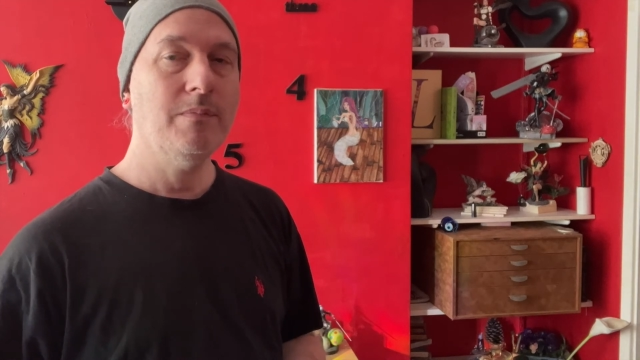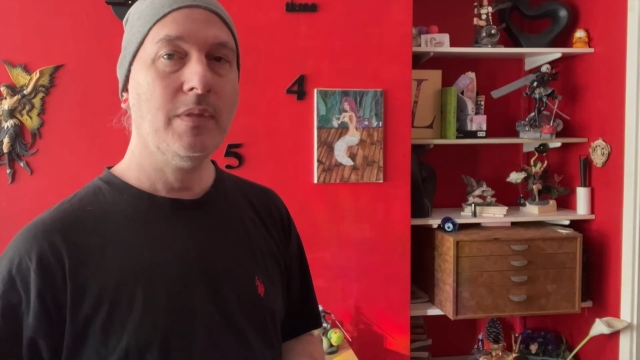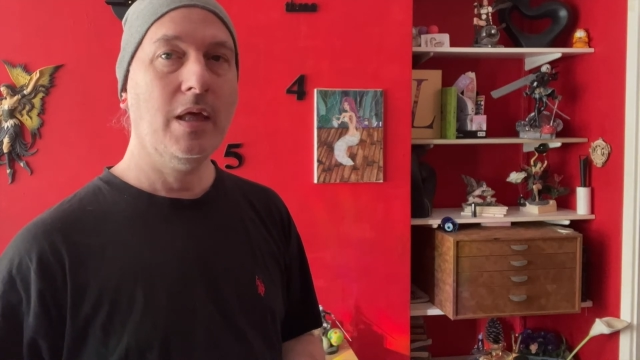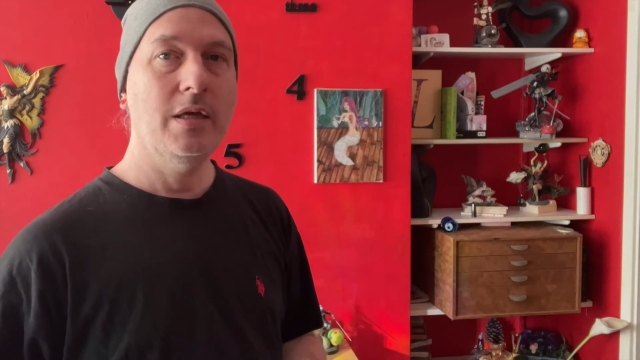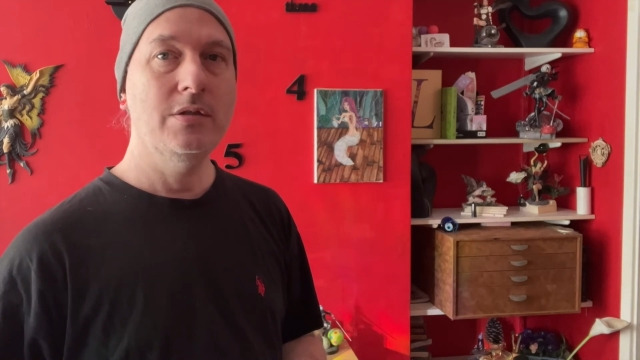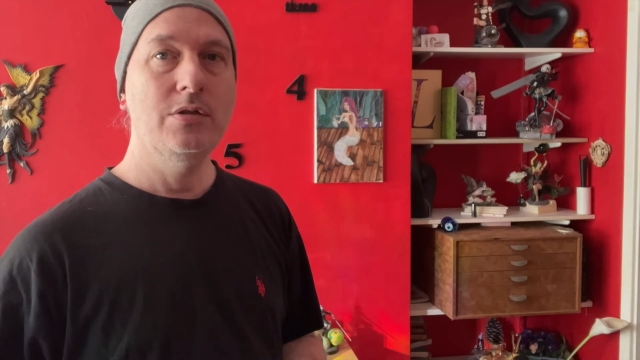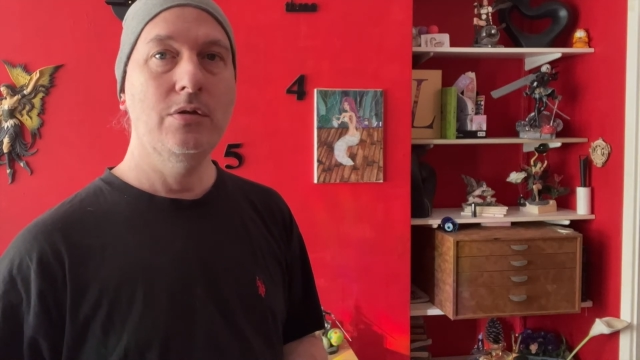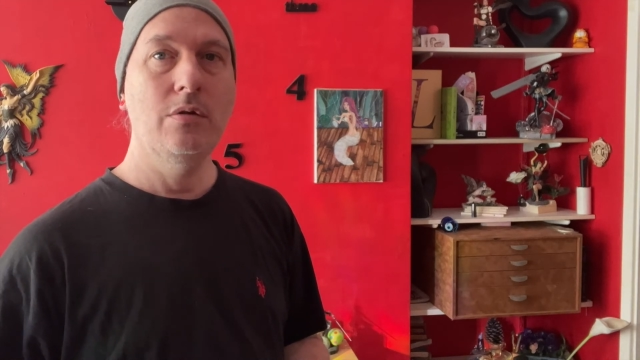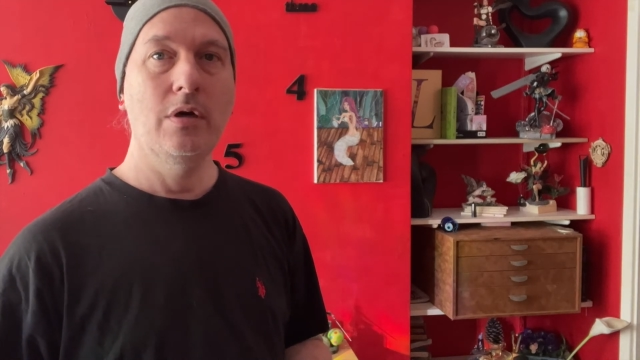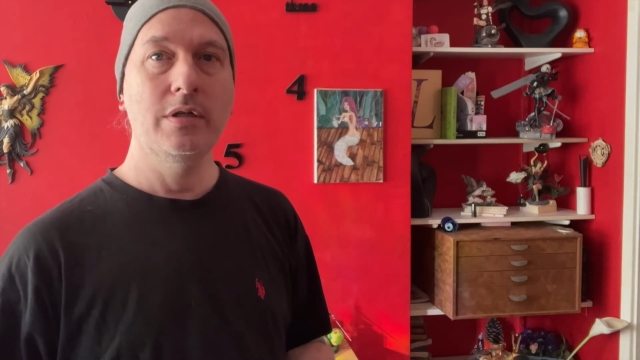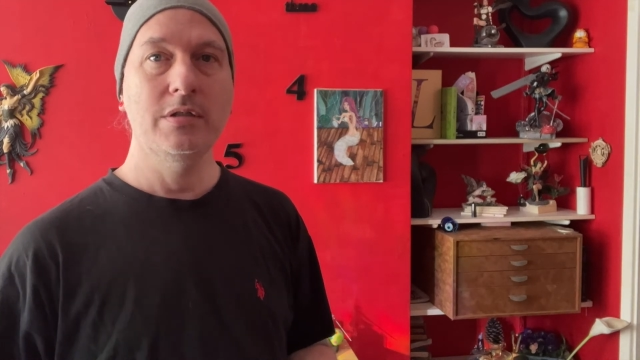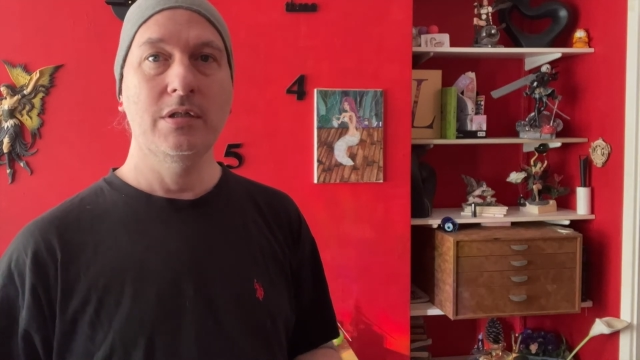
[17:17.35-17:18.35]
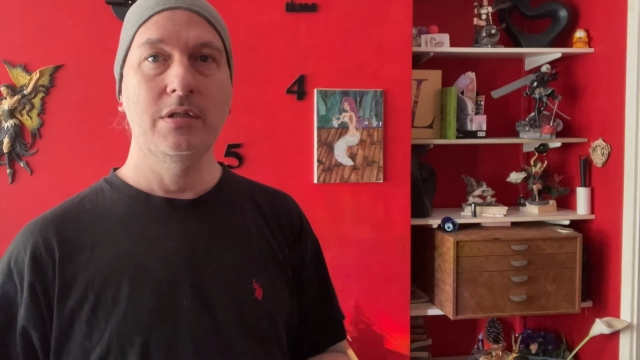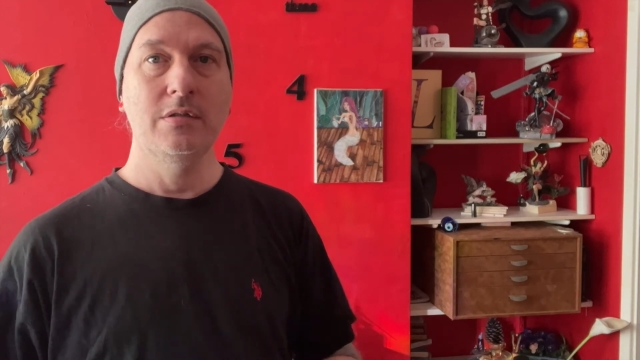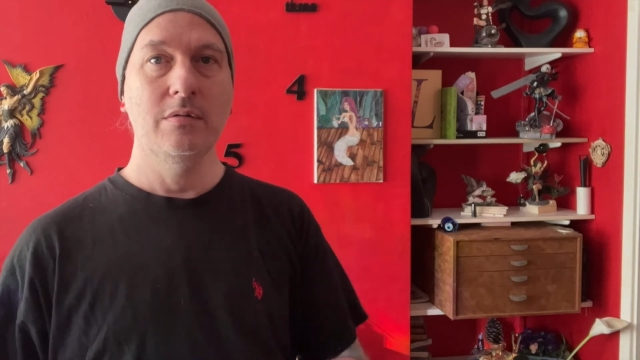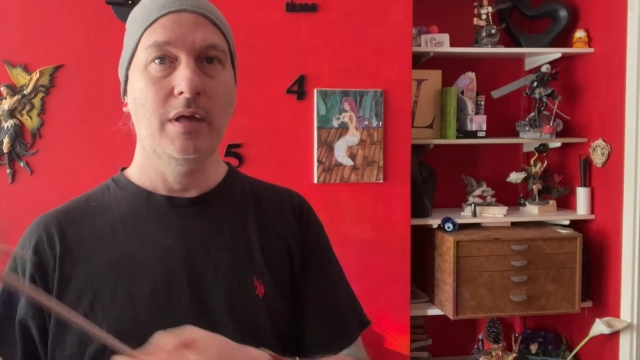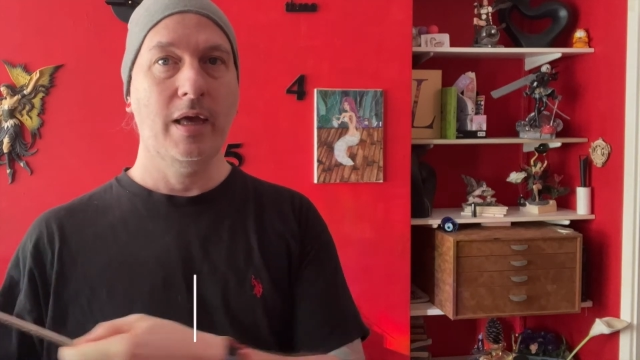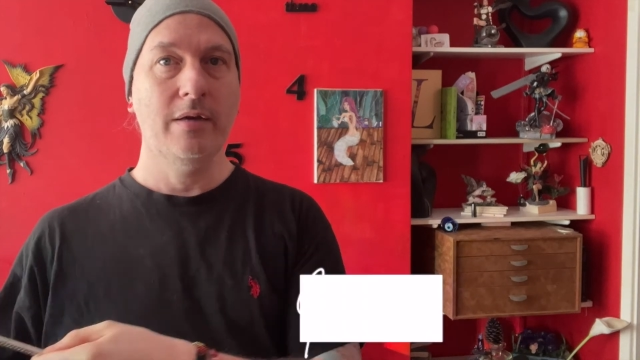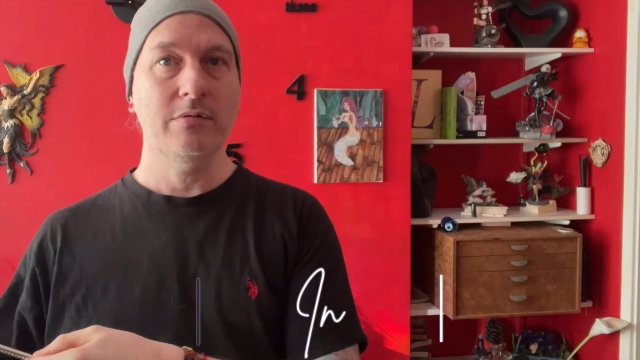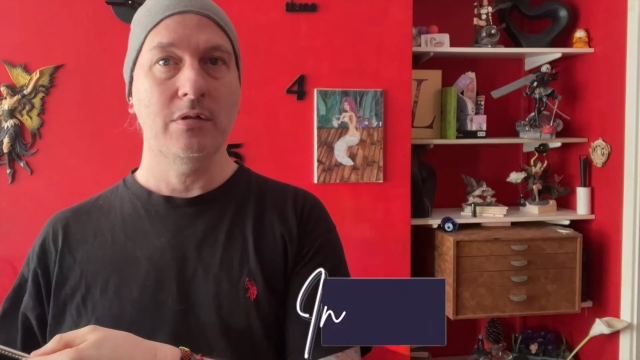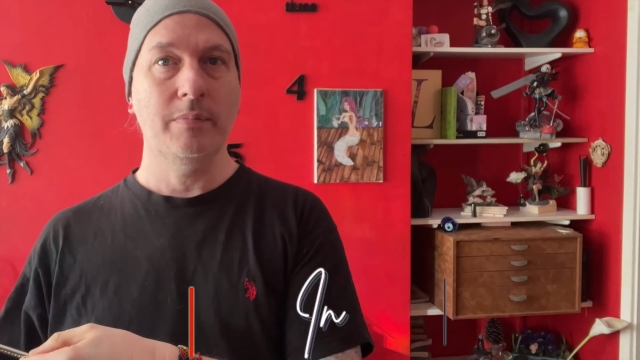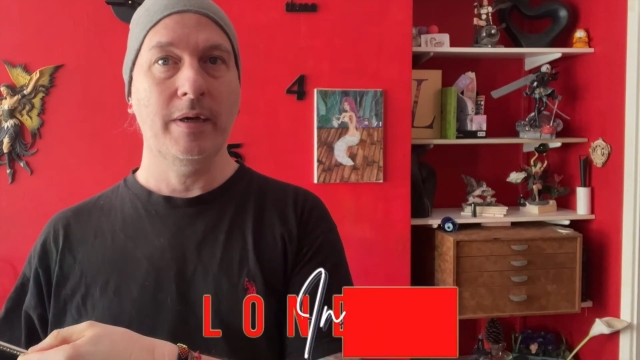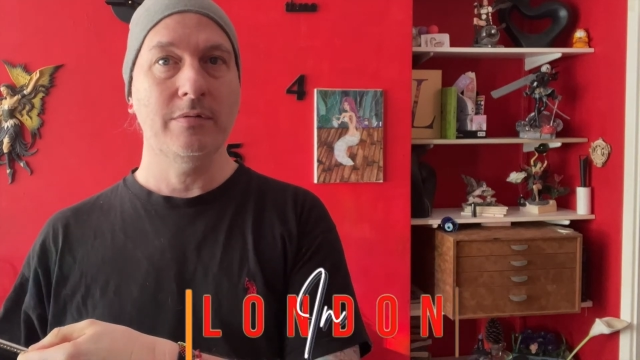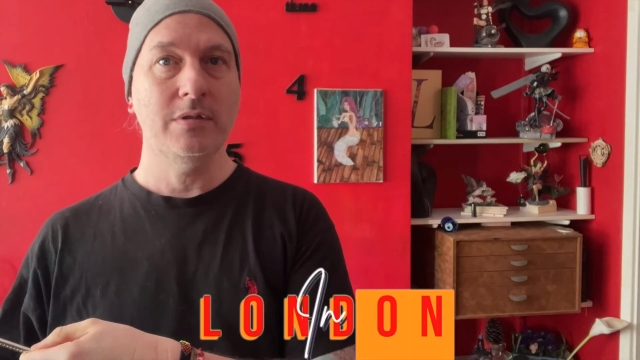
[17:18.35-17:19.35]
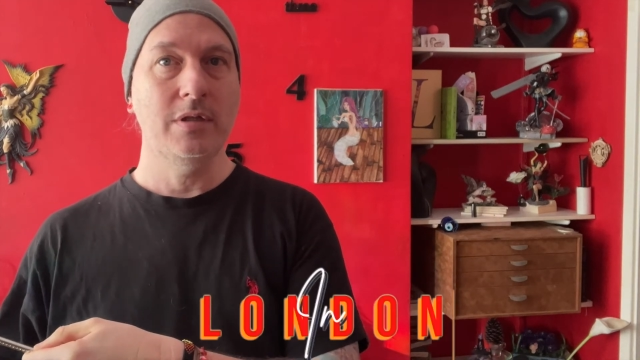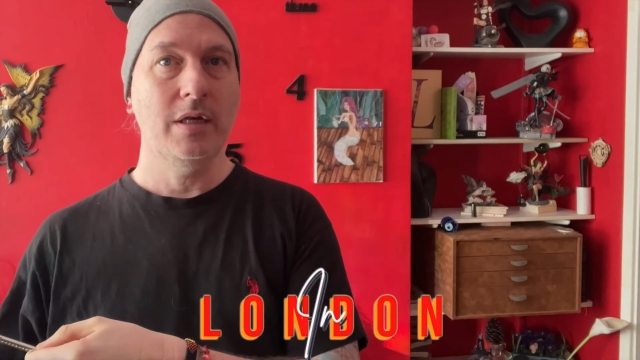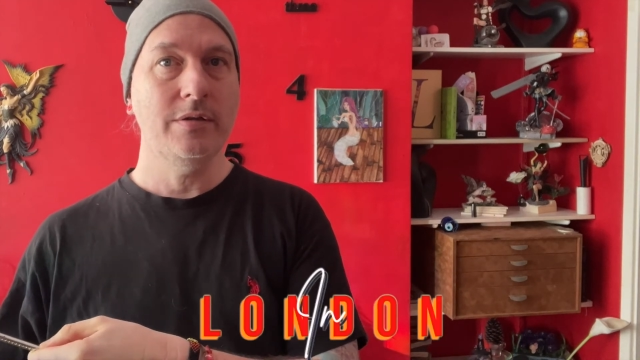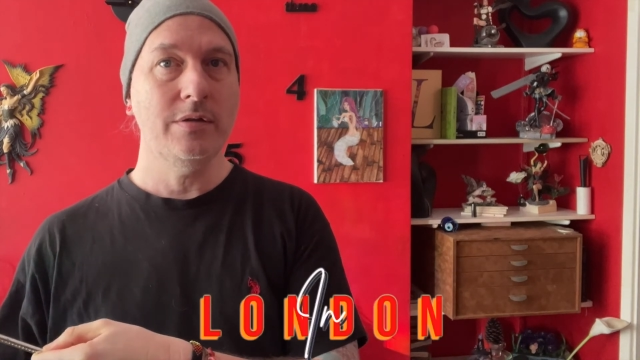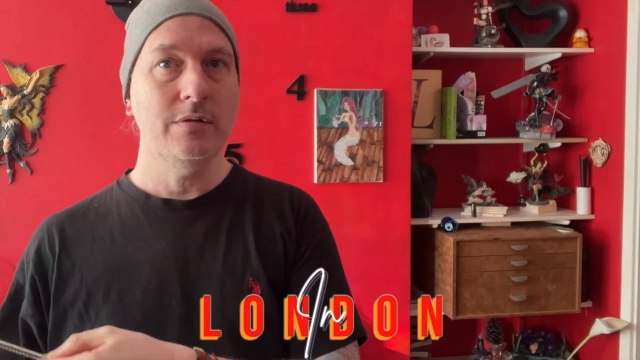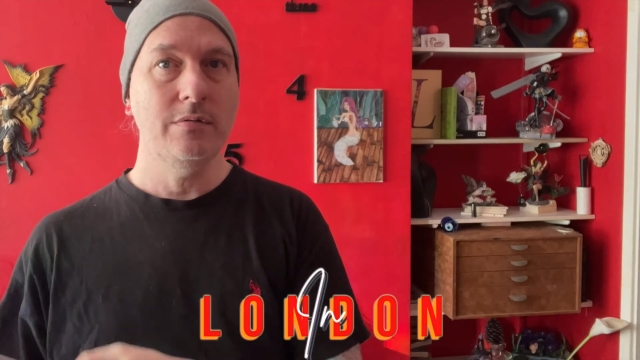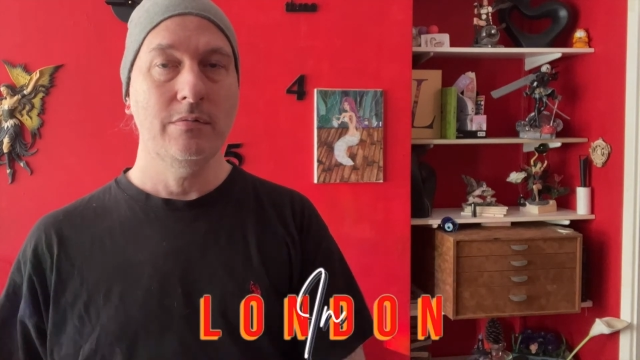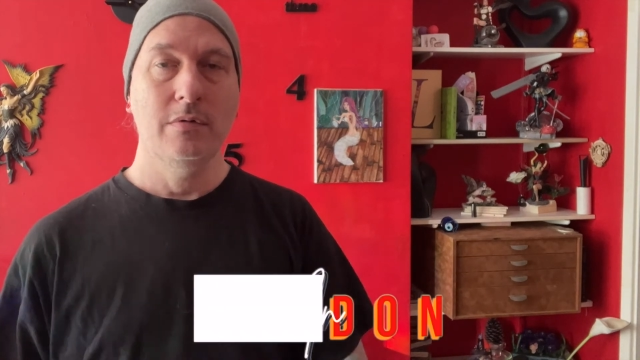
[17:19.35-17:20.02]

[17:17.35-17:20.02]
and you like seeing out and about in London